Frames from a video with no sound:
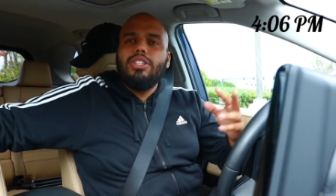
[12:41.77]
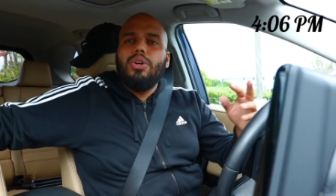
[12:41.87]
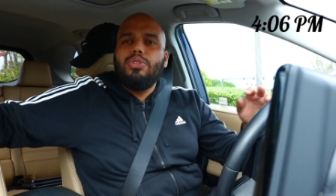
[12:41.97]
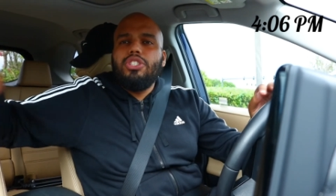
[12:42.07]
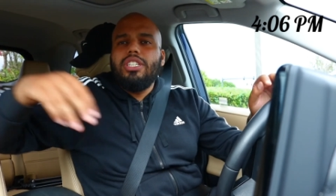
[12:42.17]

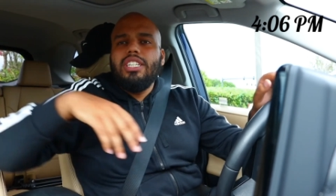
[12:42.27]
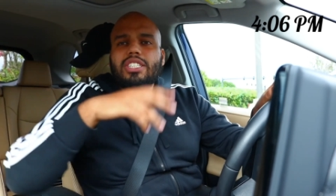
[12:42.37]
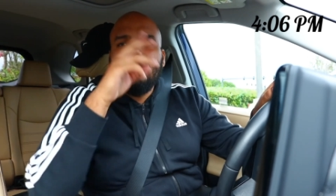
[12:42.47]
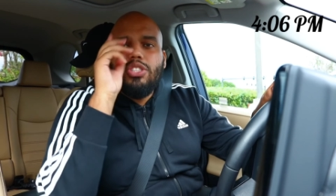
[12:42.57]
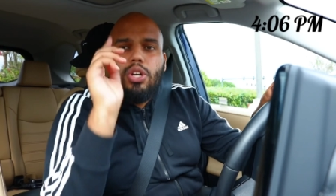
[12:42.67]
no
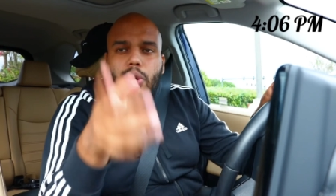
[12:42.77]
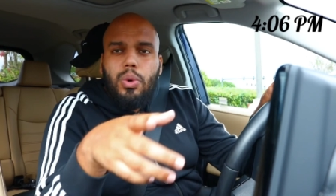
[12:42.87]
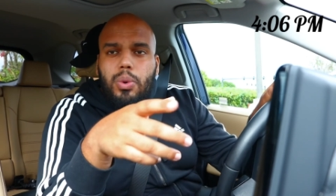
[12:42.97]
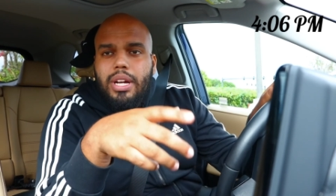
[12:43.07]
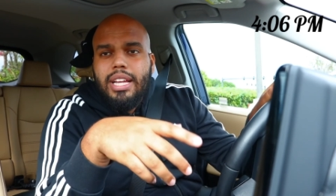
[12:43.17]
cheese,
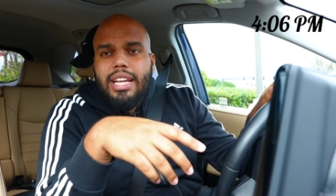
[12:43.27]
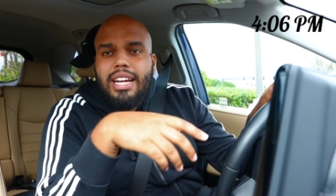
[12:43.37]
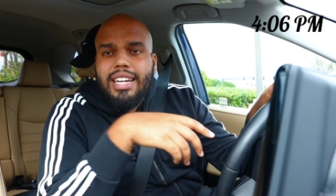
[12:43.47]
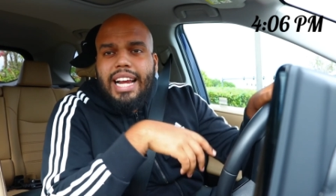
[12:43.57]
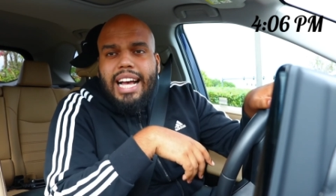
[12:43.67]
no
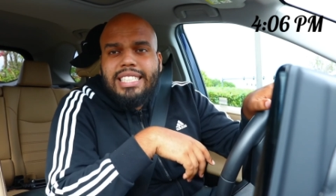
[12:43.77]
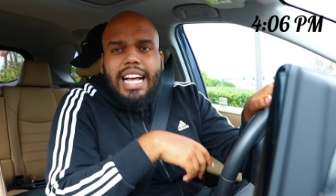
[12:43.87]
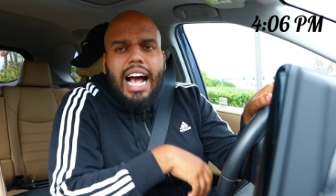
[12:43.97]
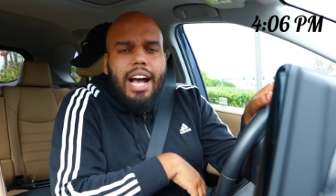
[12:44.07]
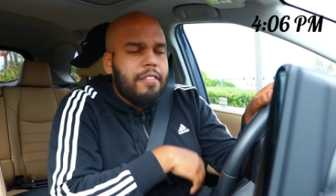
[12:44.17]

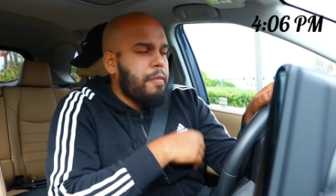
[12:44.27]
grasa.